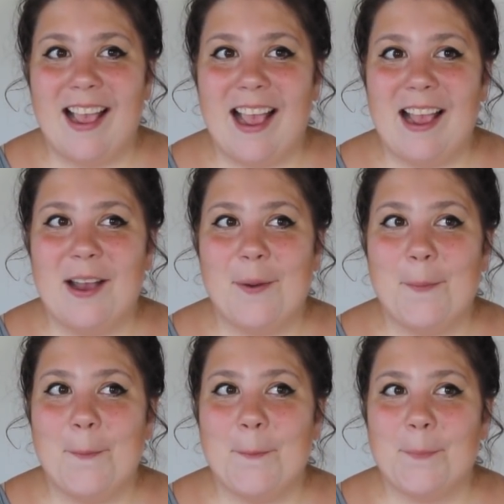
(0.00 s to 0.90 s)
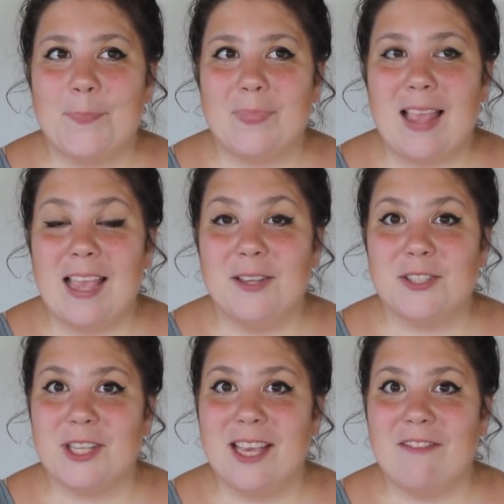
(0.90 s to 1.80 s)
I
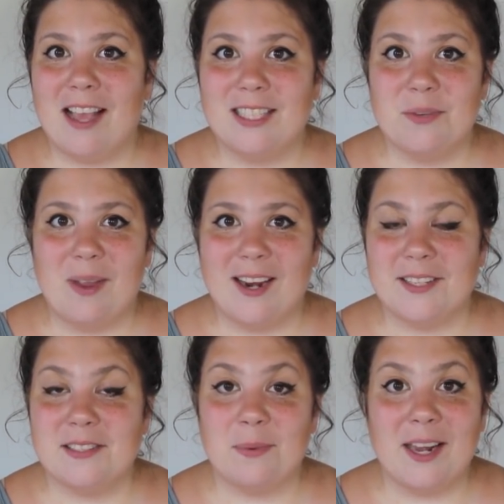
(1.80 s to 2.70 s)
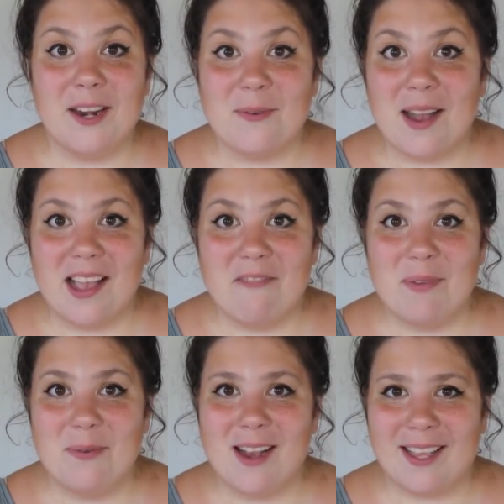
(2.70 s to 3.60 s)
usually have had to wear a sweater while I've
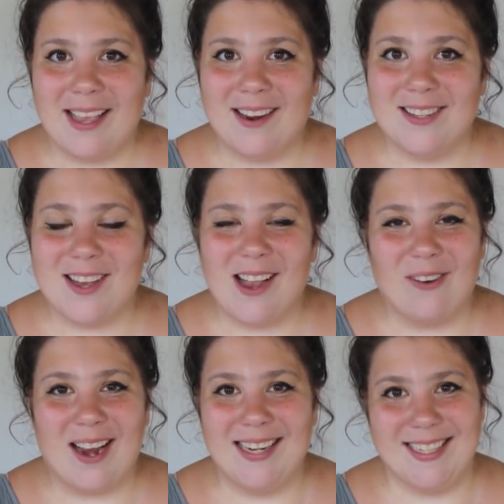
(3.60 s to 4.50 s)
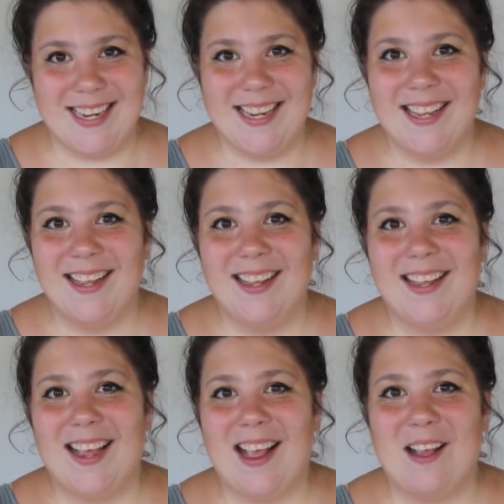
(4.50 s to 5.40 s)
been walking our dog Reggie
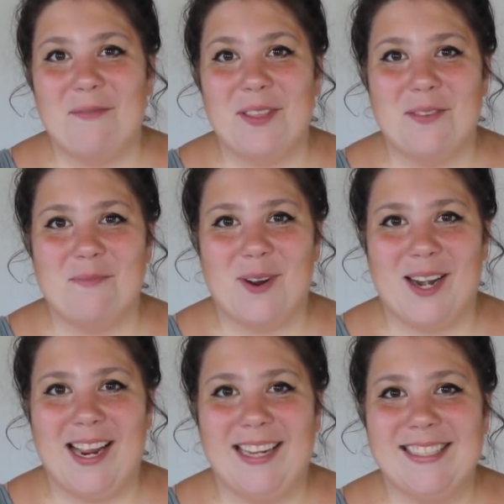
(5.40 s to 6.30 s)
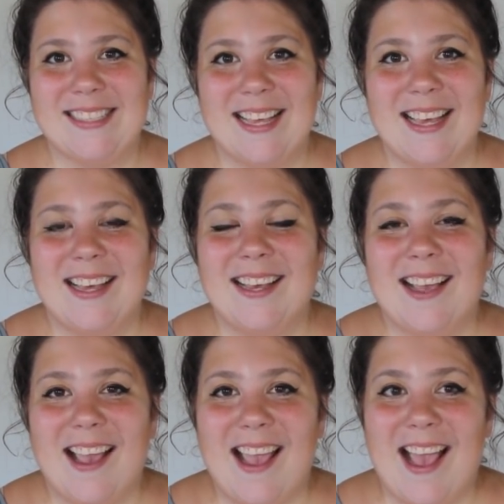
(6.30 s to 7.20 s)
in the mornings,
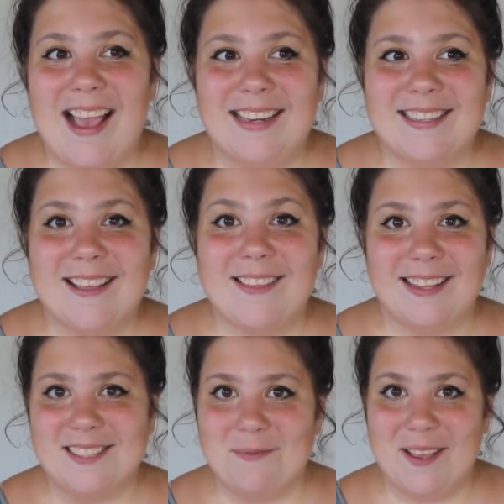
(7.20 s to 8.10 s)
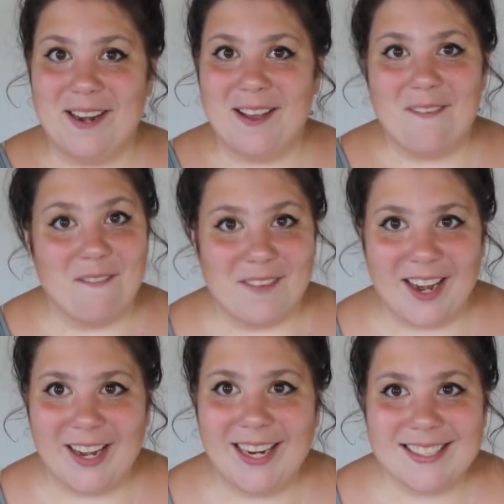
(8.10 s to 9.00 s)
and that's been
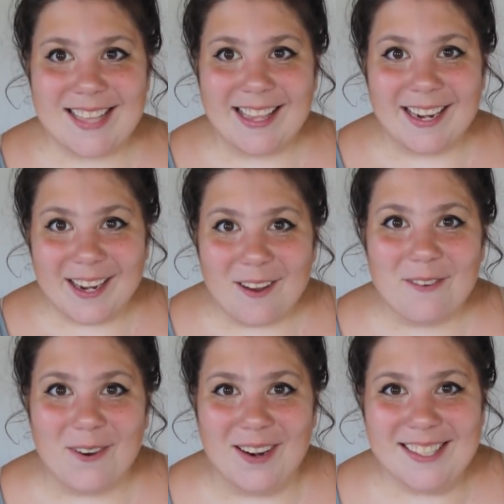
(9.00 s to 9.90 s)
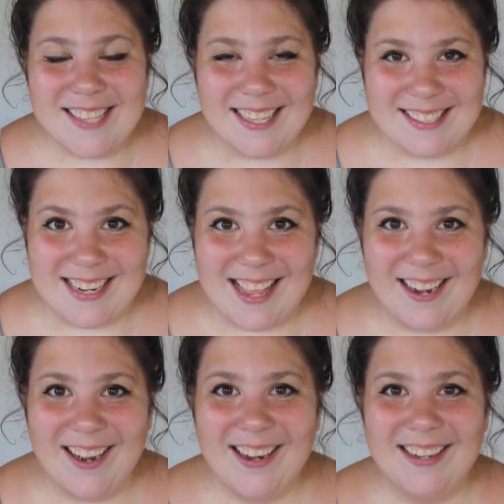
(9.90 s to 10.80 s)
very exciting, of course, as a
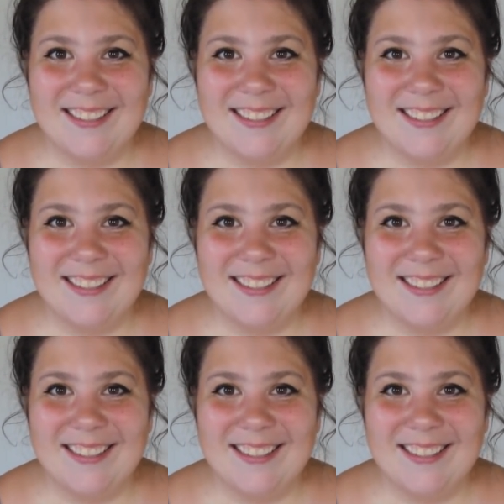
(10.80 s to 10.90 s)
knitter.